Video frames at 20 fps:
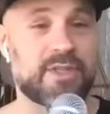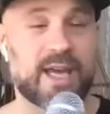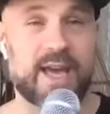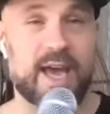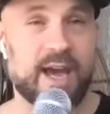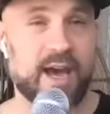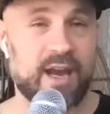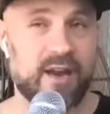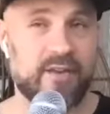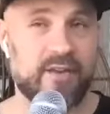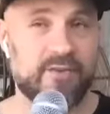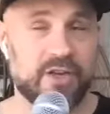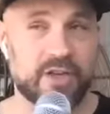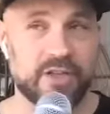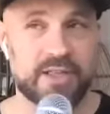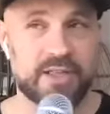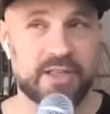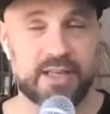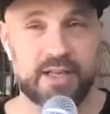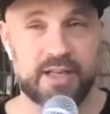Like I kind of
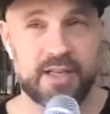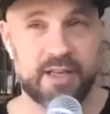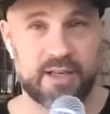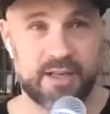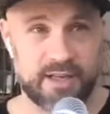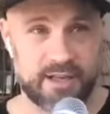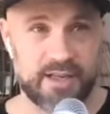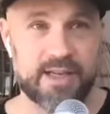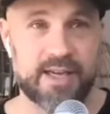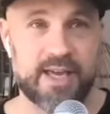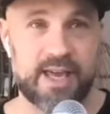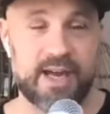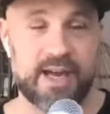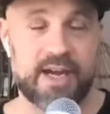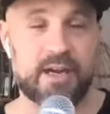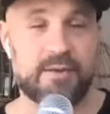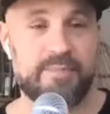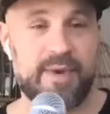just get into